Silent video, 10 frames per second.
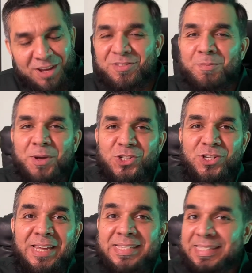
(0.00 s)
If the
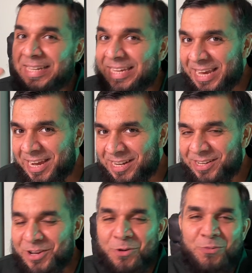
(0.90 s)
patient is the
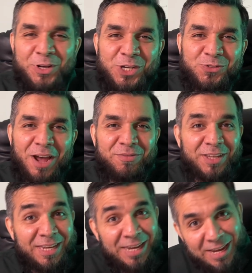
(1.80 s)
kid, we need to have the
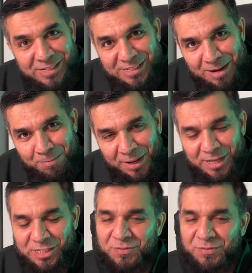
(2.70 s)
kids in place.